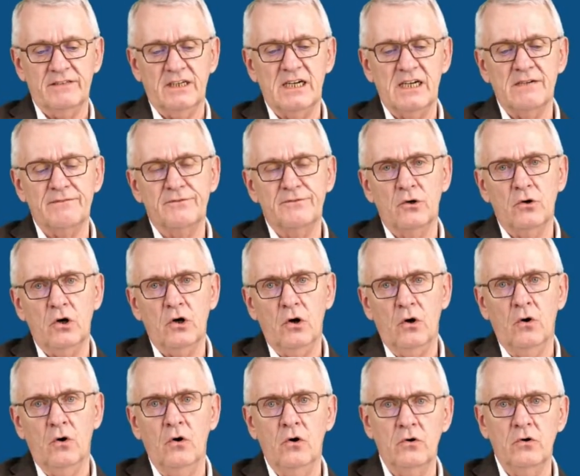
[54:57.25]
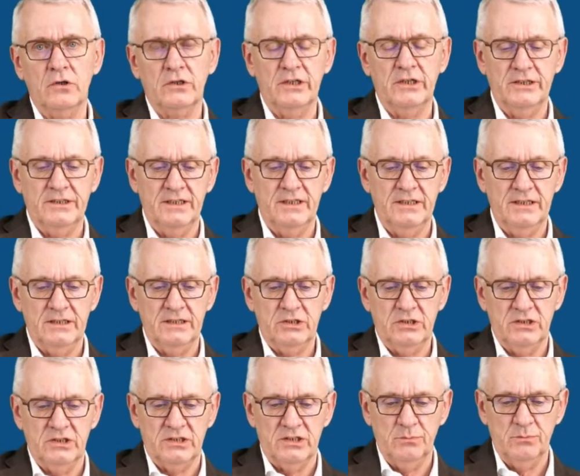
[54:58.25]
are for all cutting
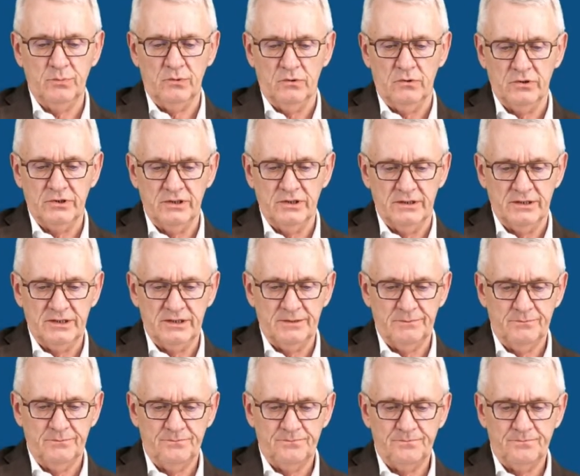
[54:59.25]
edges important.